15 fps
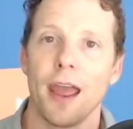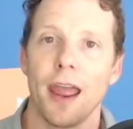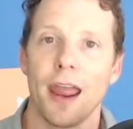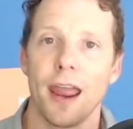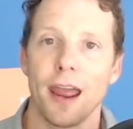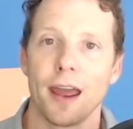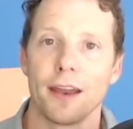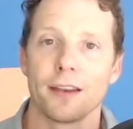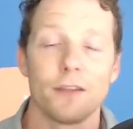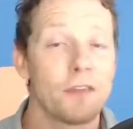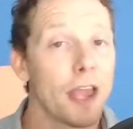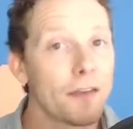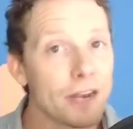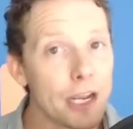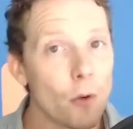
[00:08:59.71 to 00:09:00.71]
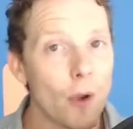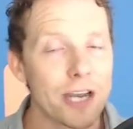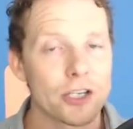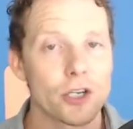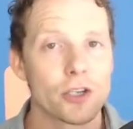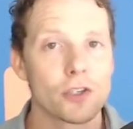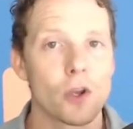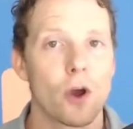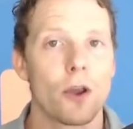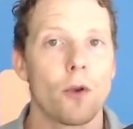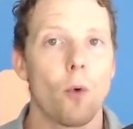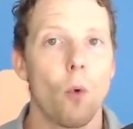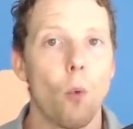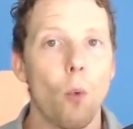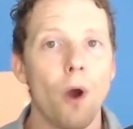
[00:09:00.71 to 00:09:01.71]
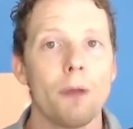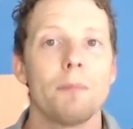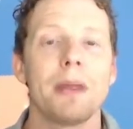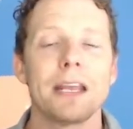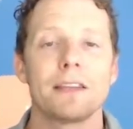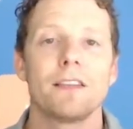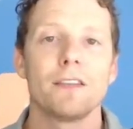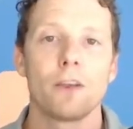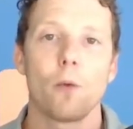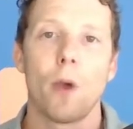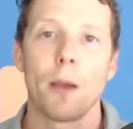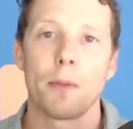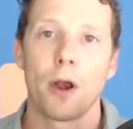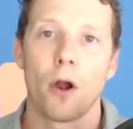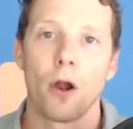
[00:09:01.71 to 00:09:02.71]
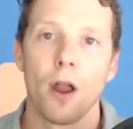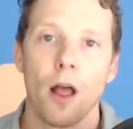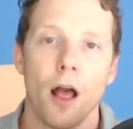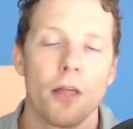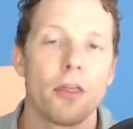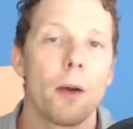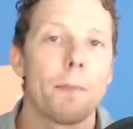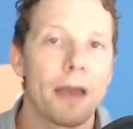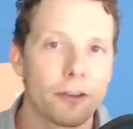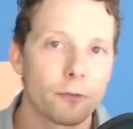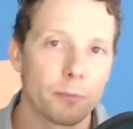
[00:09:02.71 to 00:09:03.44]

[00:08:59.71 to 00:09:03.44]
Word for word: And if you have any questions on what makes Easy Webinar the best